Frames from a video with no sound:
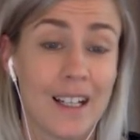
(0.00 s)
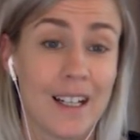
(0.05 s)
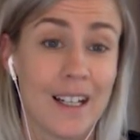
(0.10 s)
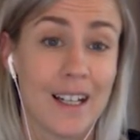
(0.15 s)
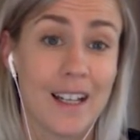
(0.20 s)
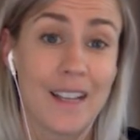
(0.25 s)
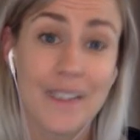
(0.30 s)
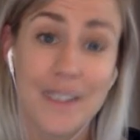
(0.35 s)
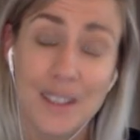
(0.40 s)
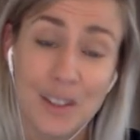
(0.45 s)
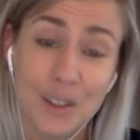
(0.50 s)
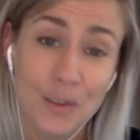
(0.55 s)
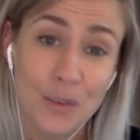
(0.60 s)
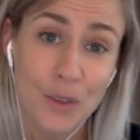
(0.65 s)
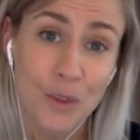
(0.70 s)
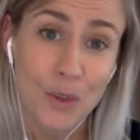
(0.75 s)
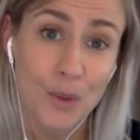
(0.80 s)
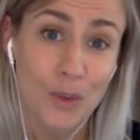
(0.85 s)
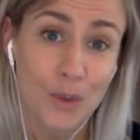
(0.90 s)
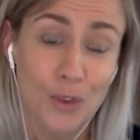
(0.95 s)
And this of
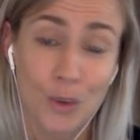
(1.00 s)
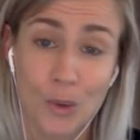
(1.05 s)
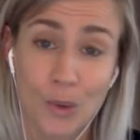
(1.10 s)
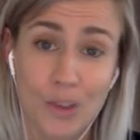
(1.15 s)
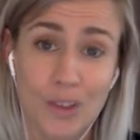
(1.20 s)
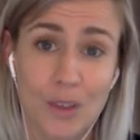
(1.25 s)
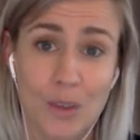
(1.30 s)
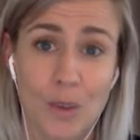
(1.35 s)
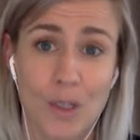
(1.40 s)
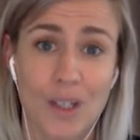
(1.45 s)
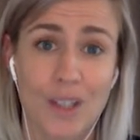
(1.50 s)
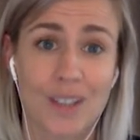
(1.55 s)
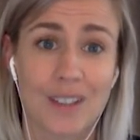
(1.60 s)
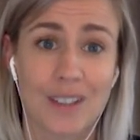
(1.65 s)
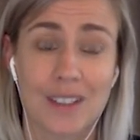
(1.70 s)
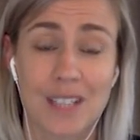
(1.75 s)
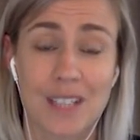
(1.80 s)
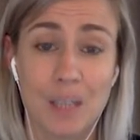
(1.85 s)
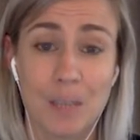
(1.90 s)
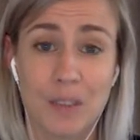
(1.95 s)
course also works
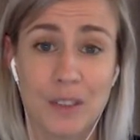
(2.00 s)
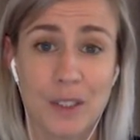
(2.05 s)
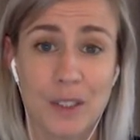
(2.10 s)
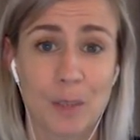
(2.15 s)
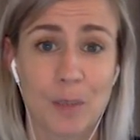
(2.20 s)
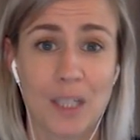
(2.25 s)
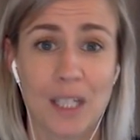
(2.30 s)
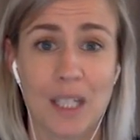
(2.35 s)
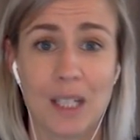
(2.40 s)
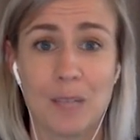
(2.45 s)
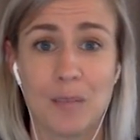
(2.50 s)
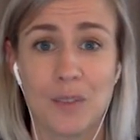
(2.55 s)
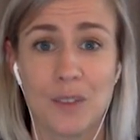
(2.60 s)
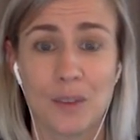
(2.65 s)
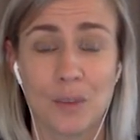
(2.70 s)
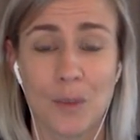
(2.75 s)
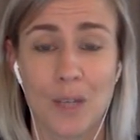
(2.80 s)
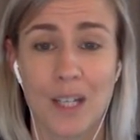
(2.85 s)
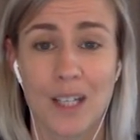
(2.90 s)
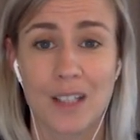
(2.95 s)
in tabletop
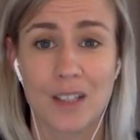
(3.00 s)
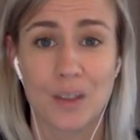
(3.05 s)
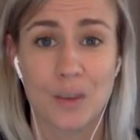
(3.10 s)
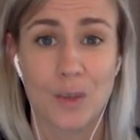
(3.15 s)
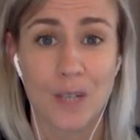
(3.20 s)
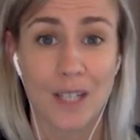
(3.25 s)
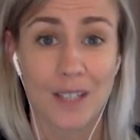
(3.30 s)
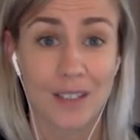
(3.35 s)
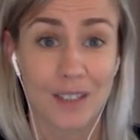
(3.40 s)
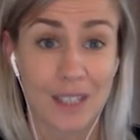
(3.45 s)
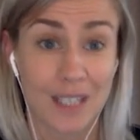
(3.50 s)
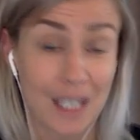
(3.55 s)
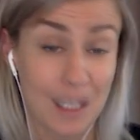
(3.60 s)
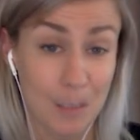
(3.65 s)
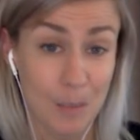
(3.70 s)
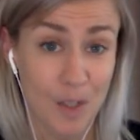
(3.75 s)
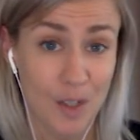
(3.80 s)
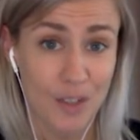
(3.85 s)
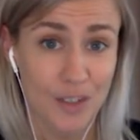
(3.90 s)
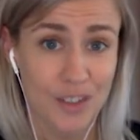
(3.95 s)
games, where you as a
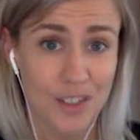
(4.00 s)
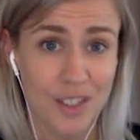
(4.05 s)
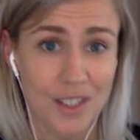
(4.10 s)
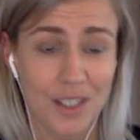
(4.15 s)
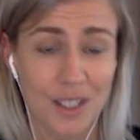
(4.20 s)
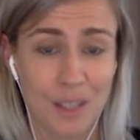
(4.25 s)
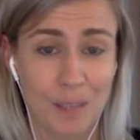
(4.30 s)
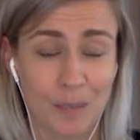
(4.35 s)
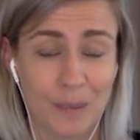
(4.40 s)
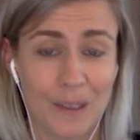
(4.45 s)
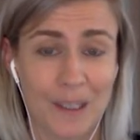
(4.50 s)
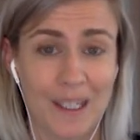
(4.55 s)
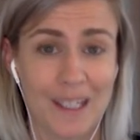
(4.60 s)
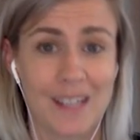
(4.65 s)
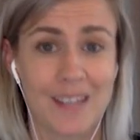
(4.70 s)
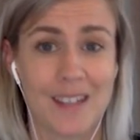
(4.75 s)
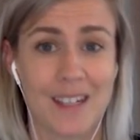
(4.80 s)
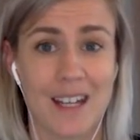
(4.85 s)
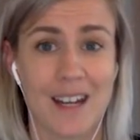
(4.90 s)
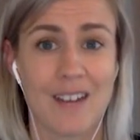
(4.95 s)
game master can
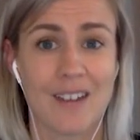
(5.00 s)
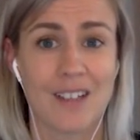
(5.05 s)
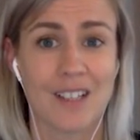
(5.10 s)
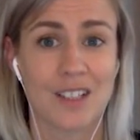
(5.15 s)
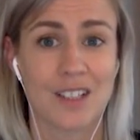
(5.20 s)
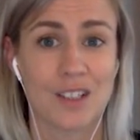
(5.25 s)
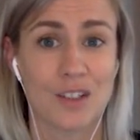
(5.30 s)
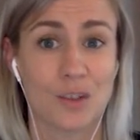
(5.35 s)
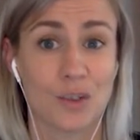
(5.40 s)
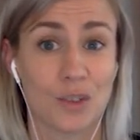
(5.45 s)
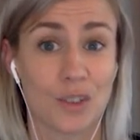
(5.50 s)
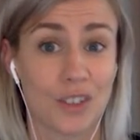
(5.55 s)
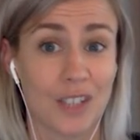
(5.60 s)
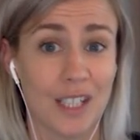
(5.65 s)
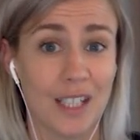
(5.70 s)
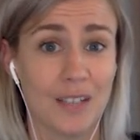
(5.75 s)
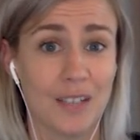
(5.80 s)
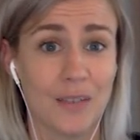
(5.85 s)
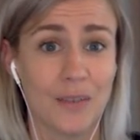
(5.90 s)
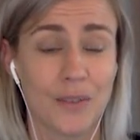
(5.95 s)
play the character
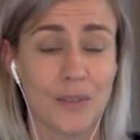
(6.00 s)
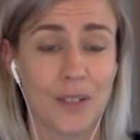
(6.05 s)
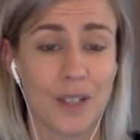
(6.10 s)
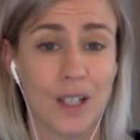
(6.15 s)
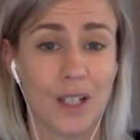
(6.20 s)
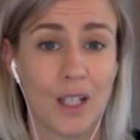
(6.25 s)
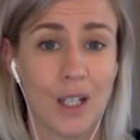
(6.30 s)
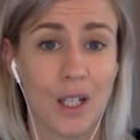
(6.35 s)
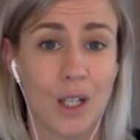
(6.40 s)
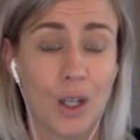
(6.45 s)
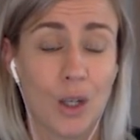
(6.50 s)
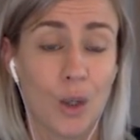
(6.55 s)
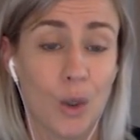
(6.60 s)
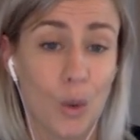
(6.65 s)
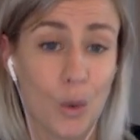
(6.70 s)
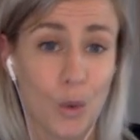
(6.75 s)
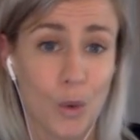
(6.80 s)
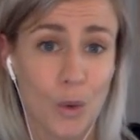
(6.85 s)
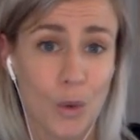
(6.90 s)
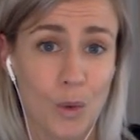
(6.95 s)
yourself,
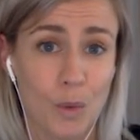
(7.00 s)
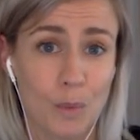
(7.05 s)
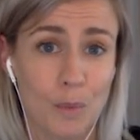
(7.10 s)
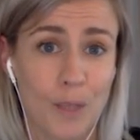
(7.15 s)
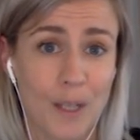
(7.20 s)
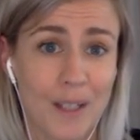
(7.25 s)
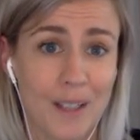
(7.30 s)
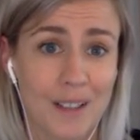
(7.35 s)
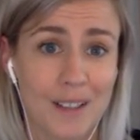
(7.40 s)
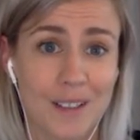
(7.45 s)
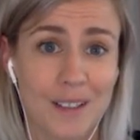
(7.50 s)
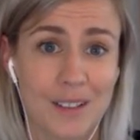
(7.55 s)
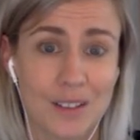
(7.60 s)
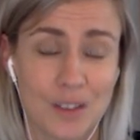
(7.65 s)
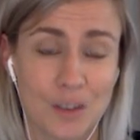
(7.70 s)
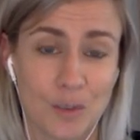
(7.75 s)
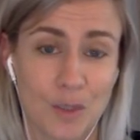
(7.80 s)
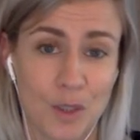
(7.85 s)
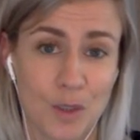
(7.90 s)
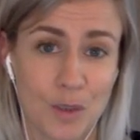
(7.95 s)
or by
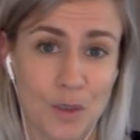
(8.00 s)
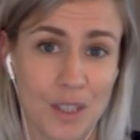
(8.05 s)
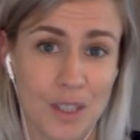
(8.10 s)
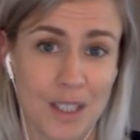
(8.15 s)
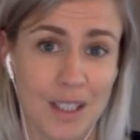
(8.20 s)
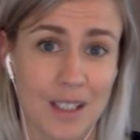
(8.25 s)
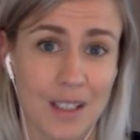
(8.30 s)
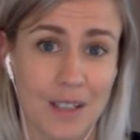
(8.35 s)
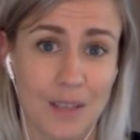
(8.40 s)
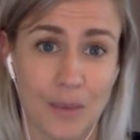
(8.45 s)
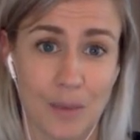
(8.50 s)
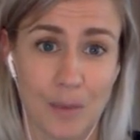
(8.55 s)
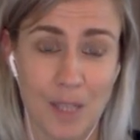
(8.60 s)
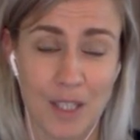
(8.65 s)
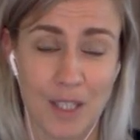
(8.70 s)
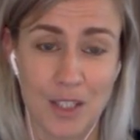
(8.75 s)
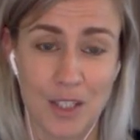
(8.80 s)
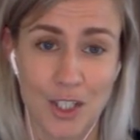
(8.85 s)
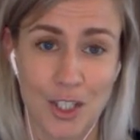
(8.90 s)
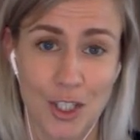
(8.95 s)
distributing
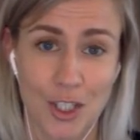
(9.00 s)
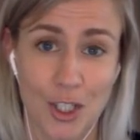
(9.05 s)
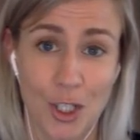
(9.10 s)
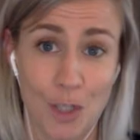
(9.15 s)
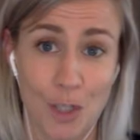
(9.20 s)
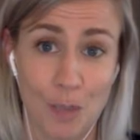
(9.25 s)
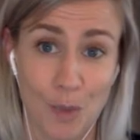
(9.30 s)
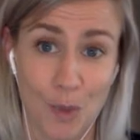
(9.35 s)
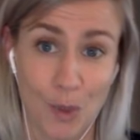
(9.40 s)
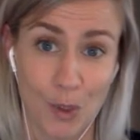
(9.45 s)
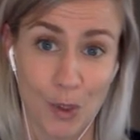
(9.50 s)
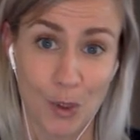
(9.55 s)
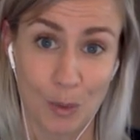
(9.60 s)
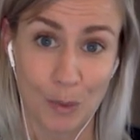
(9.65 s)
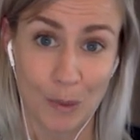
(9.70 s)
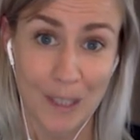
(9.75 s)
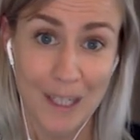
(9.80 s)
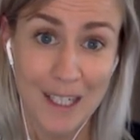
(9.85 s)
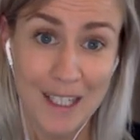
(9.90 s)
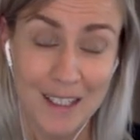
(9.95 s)
information among your
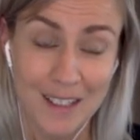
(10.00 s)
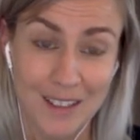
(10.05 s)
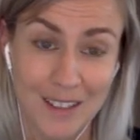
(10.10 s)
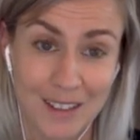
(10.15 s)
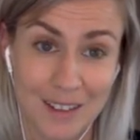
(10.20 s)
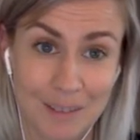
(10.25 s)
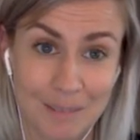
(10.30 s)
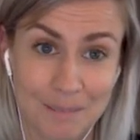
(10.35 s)
players.